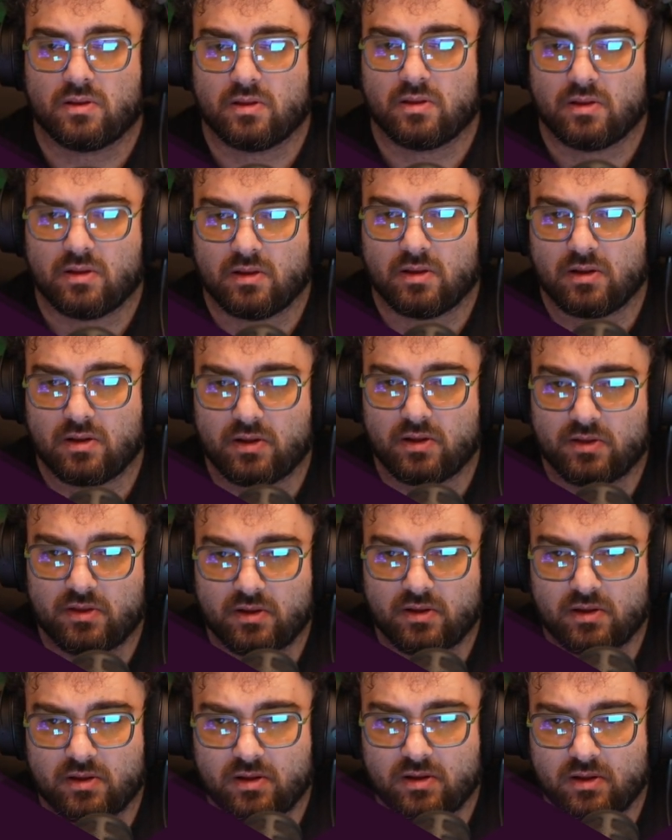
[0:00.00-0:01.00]
I
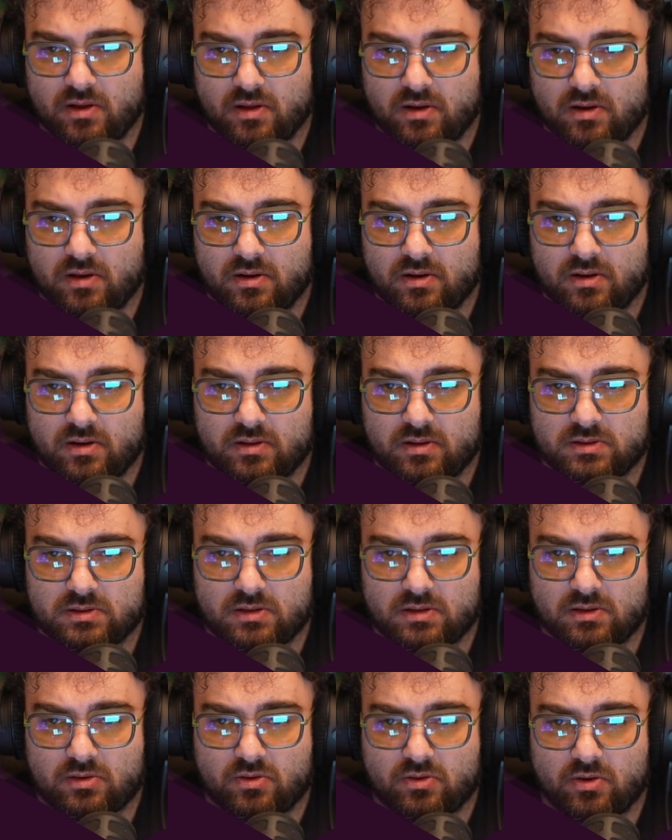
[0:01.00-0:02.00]
think here it's
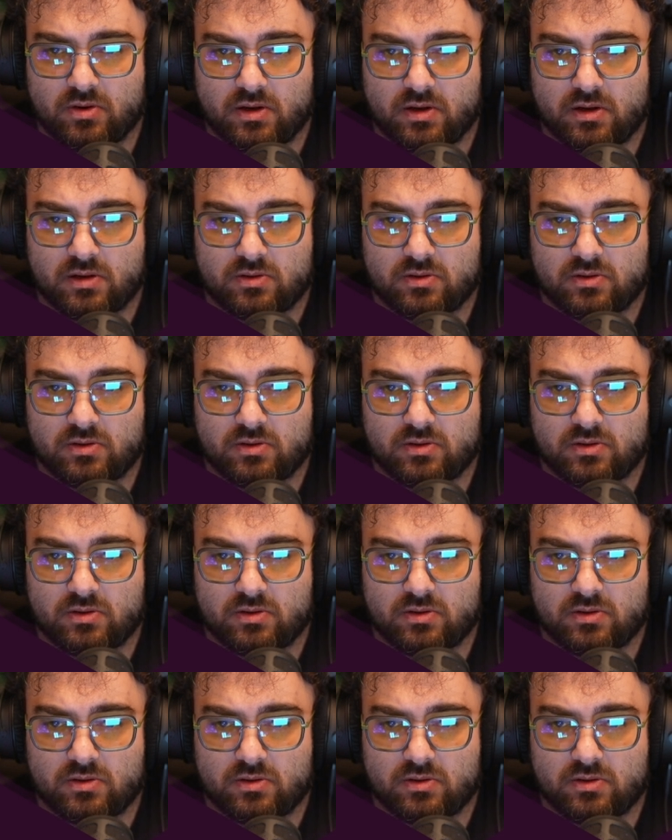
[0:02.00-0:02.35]
not correct